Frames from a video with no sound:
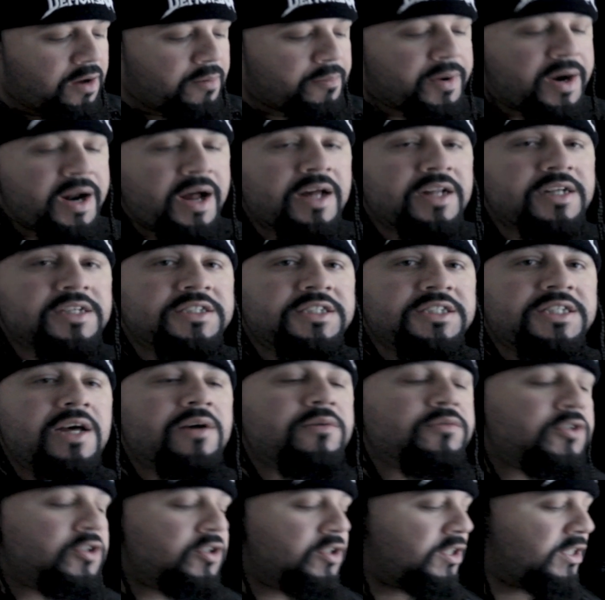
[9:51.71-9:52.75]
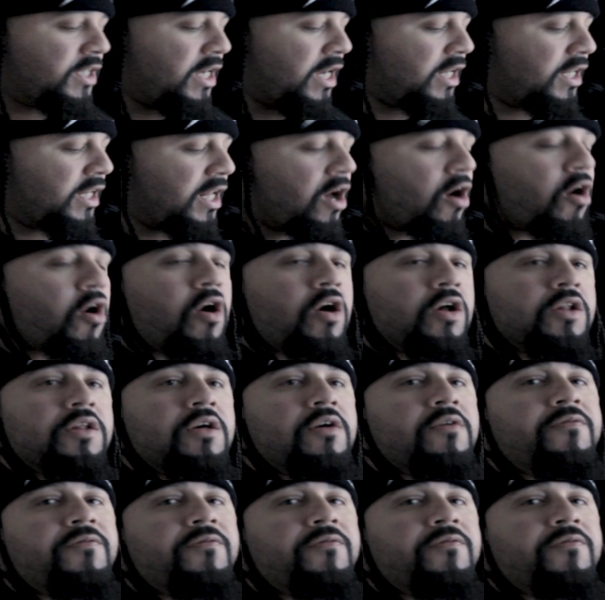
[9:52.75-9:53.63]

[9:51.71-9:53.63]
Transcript: But I understand what you're saying. They are the